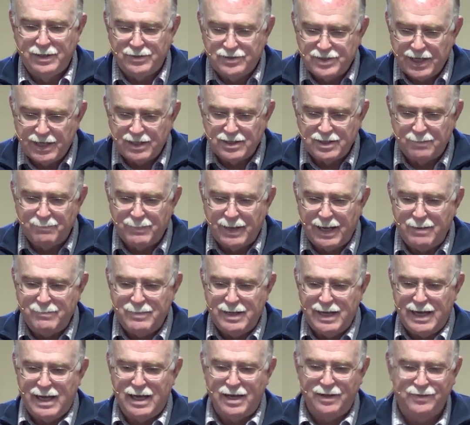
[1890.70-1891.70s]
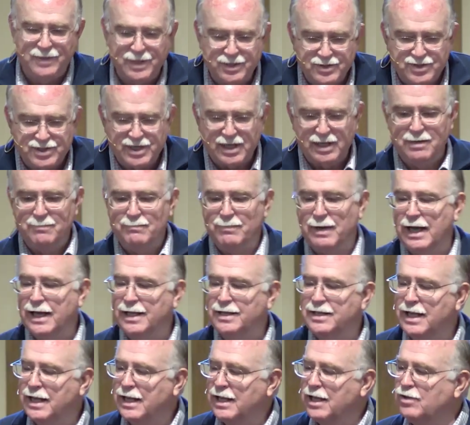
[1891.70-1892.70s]
They'd take the baby out and they'd set him
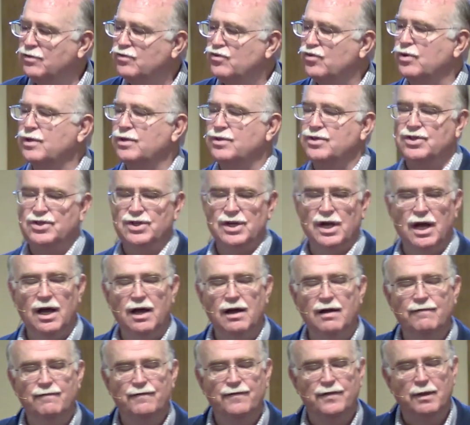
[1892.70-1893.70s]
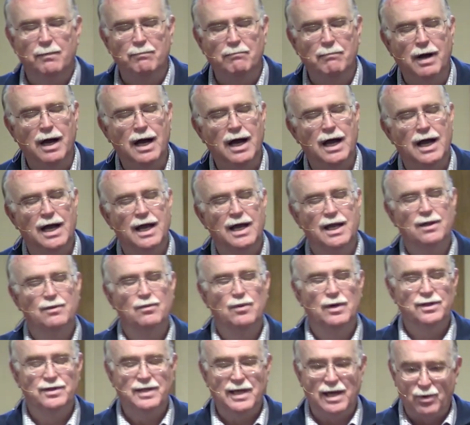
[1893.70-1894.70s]
by the entrance of the
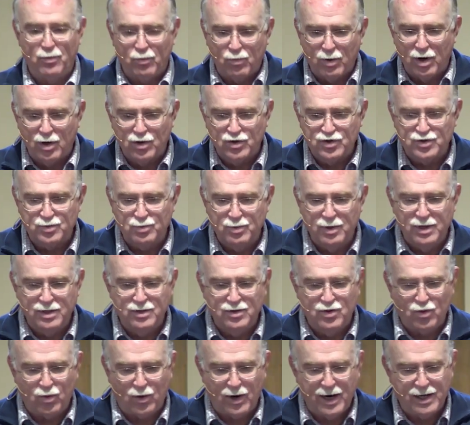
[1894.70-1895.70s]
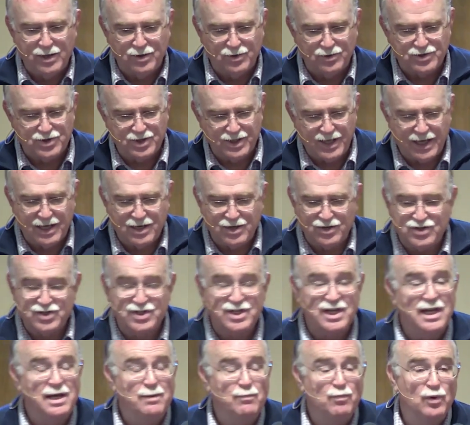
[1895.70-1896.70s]
mine in that rosewood cradle so they
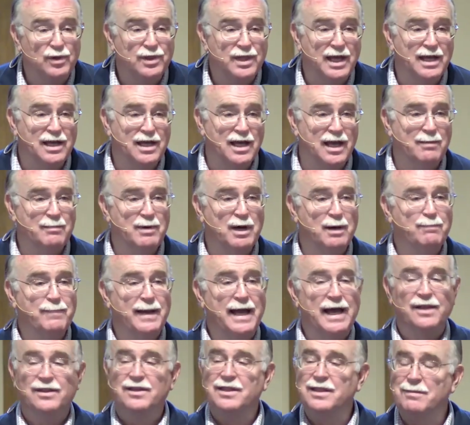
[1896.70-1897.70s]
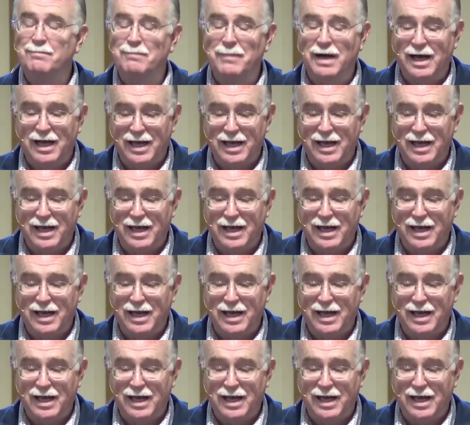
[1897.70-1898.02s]
could see him when they came up out of the